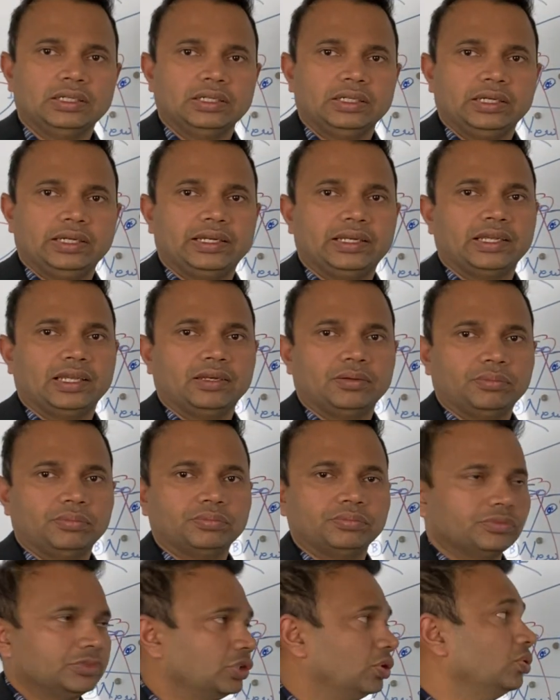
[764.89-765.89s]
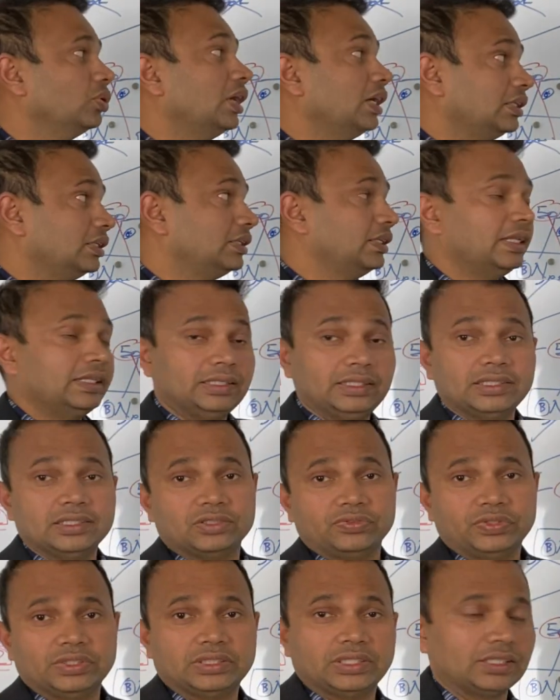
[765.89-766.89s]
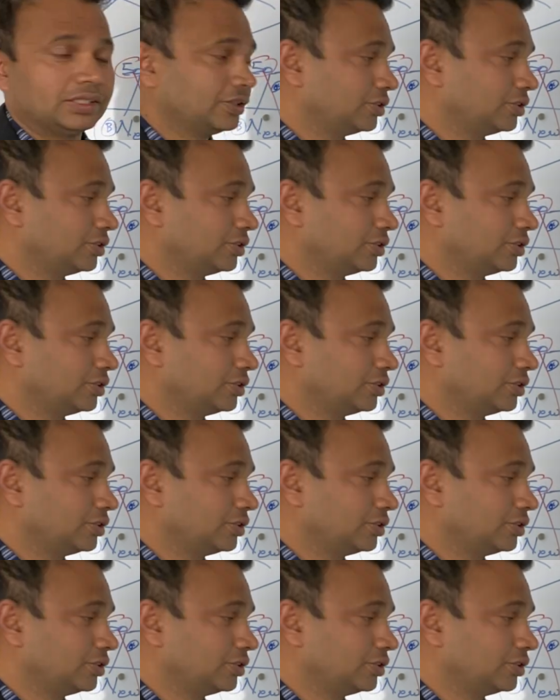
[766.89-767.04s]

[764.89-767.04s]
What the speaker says: It can, so other than these visas.